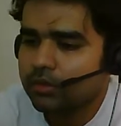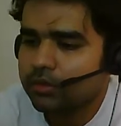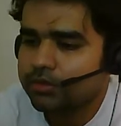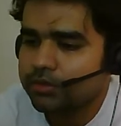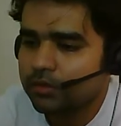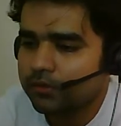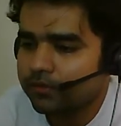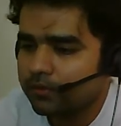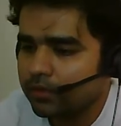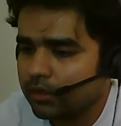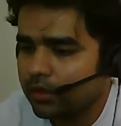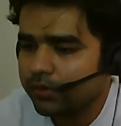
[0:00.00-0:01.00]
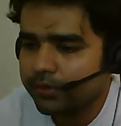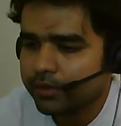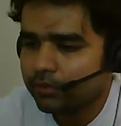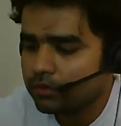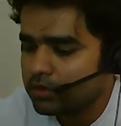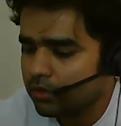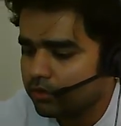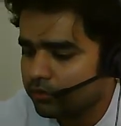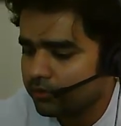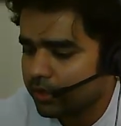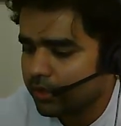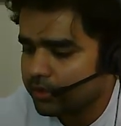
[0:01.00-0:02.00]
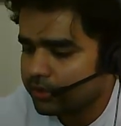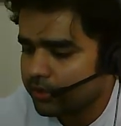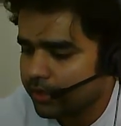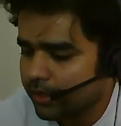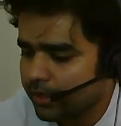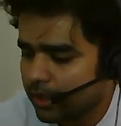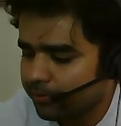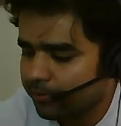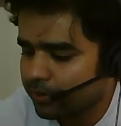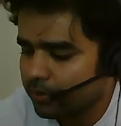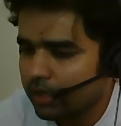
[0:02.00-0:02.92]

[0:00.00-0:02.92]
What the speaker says: Instead of, if it goes out of the range, it can happen.